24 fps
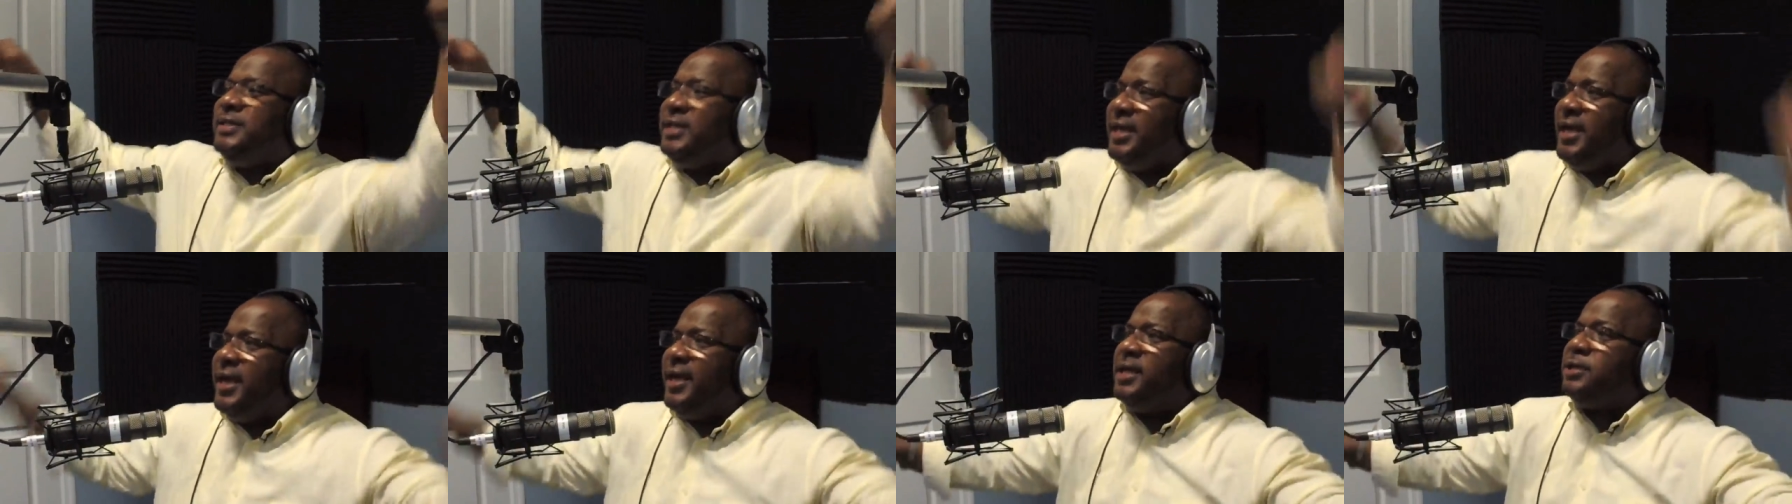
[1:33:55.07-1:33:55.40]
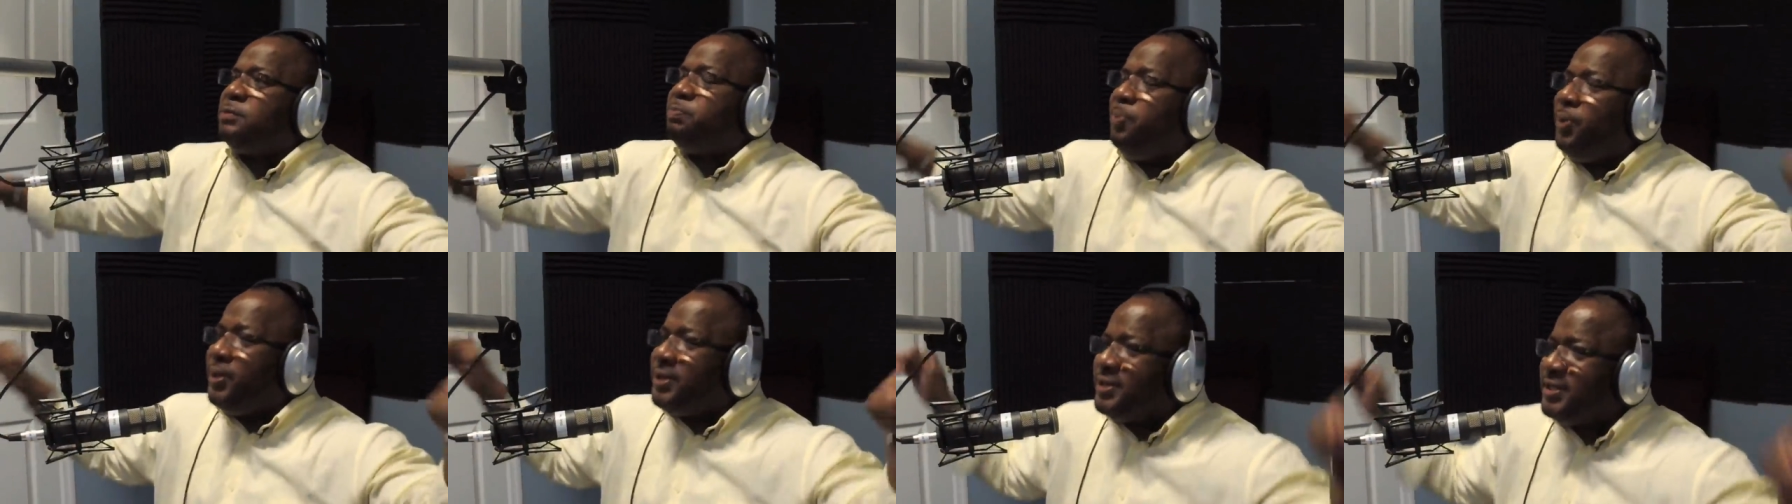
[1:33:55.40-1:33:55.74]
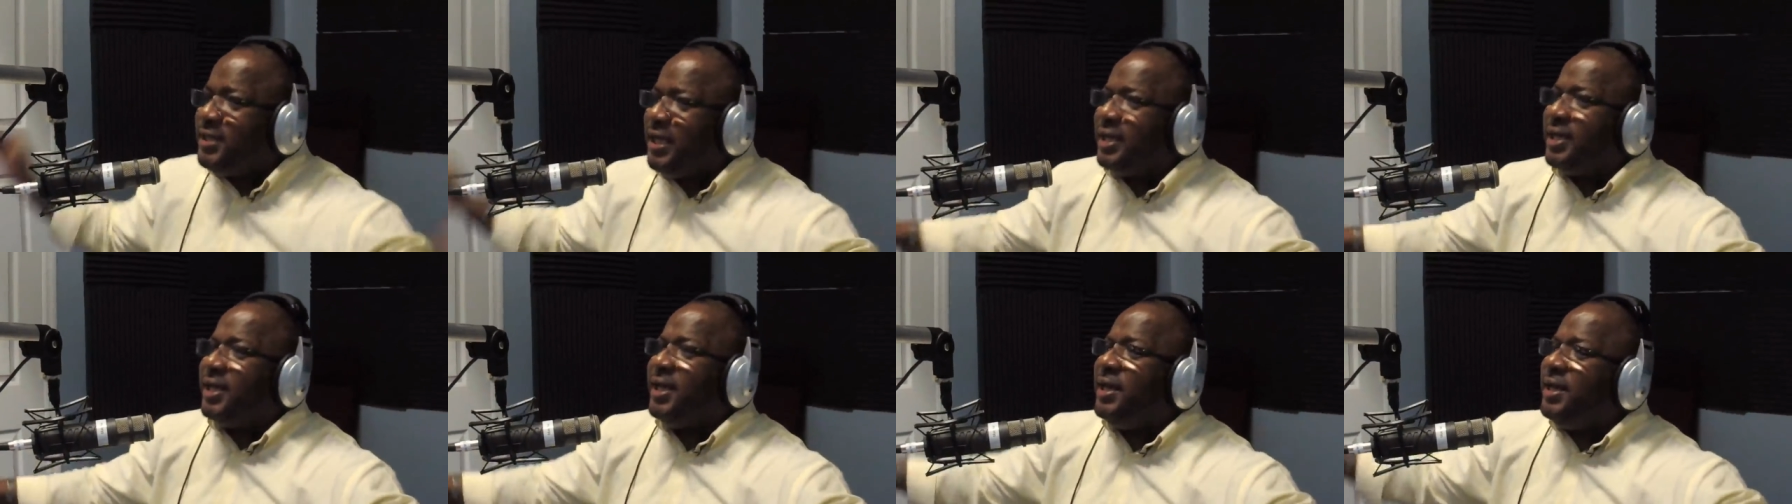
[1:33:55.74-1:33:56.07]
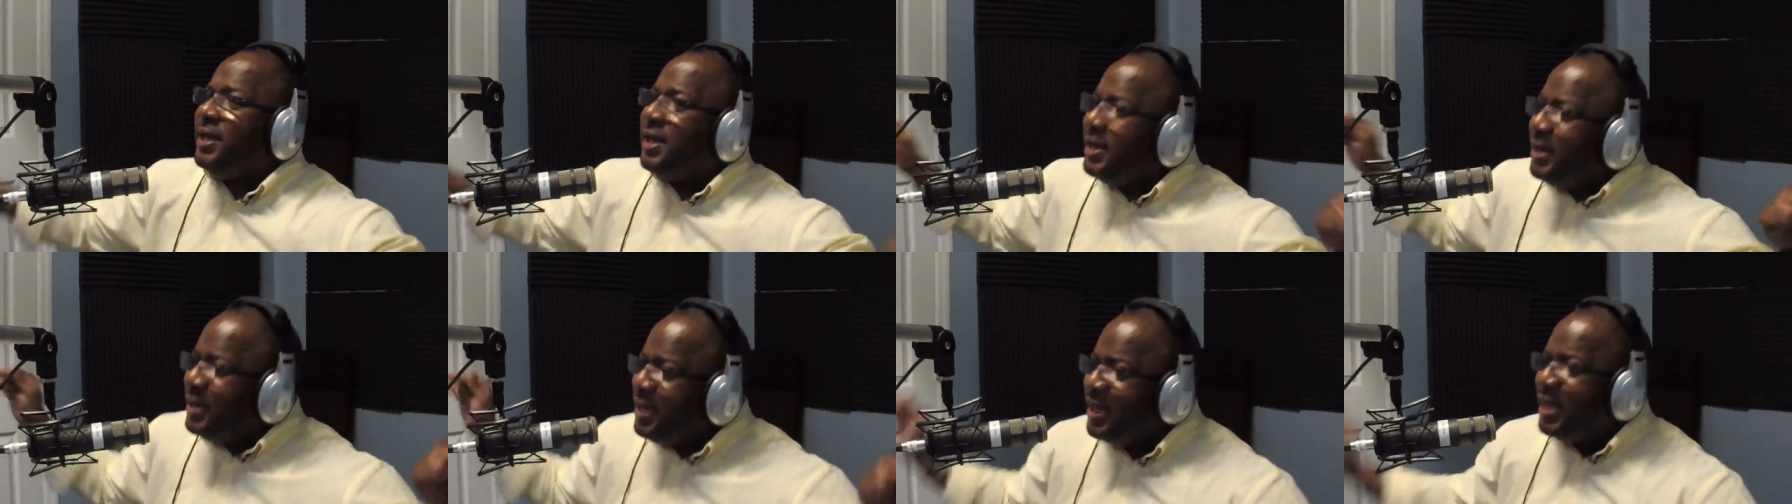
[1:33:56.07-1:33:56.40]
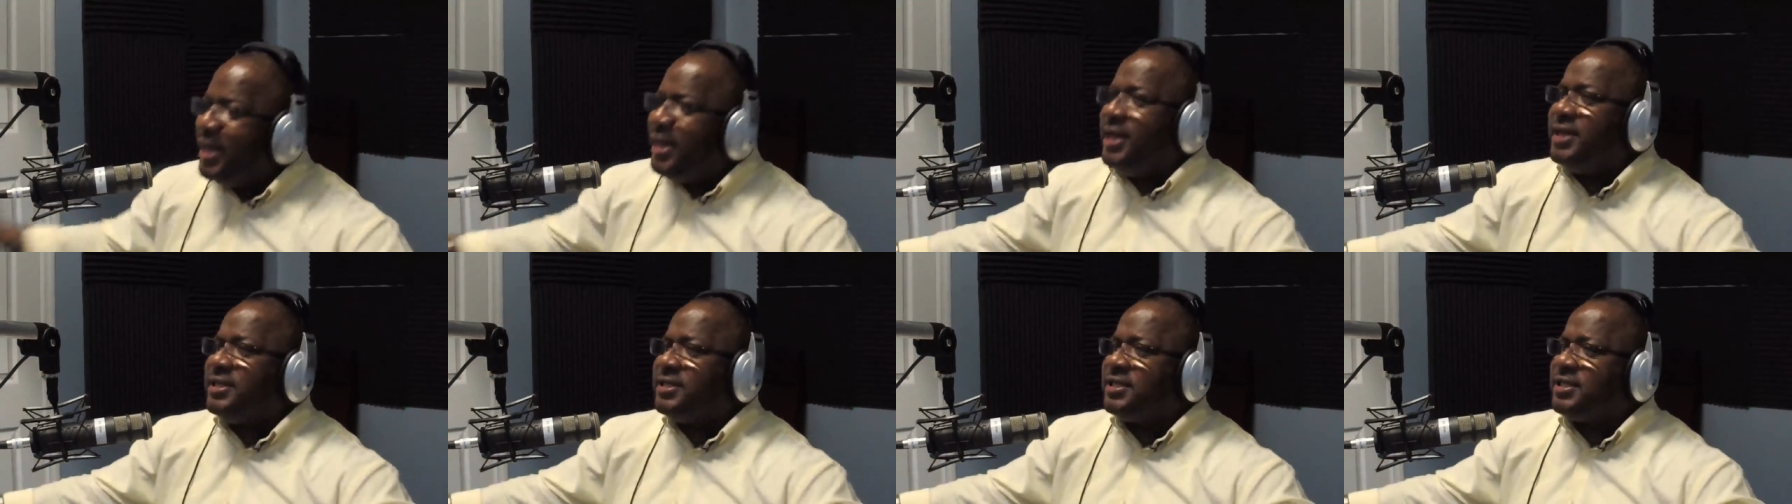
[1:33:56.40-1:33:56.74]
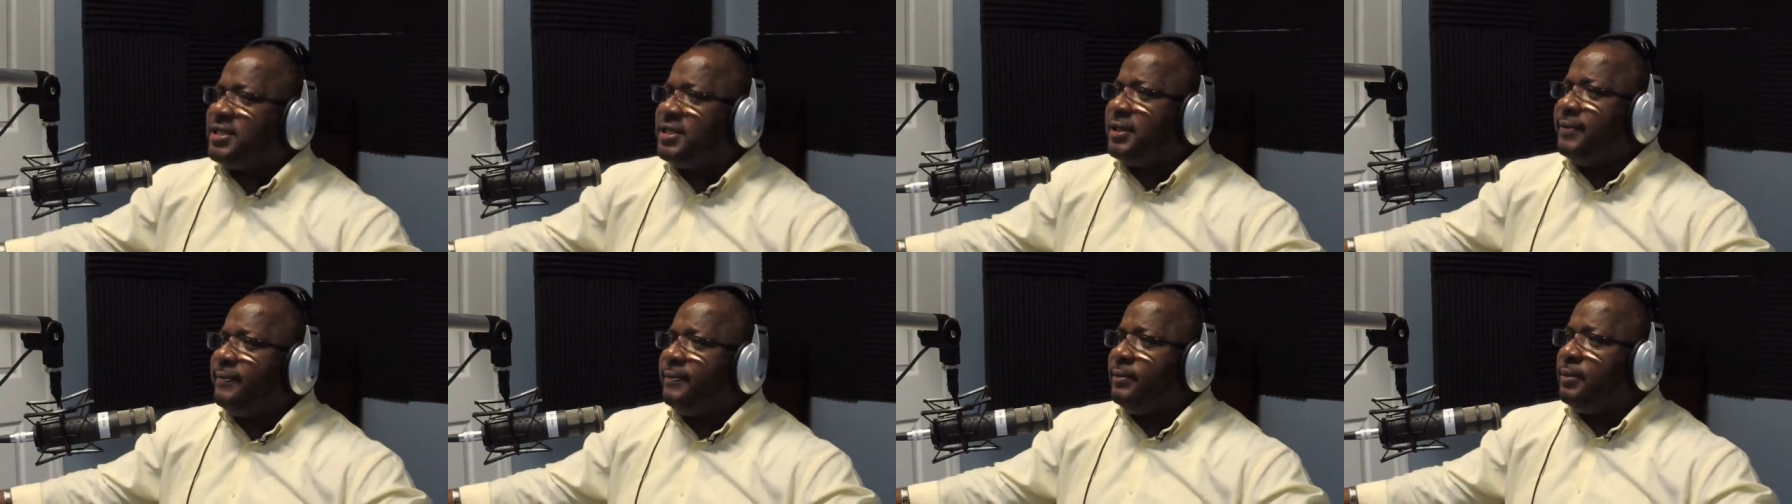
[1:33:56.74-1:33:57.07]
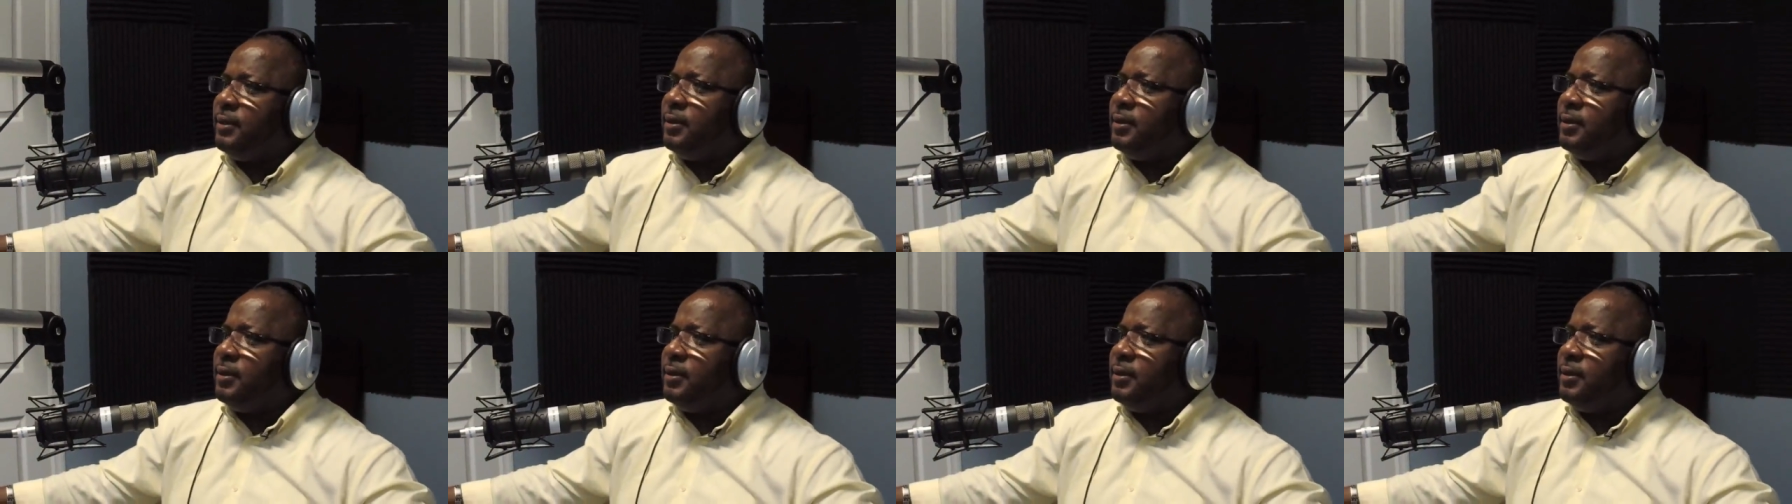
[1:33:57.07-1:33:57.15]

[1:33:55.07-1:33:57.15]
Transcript: these particular leaders.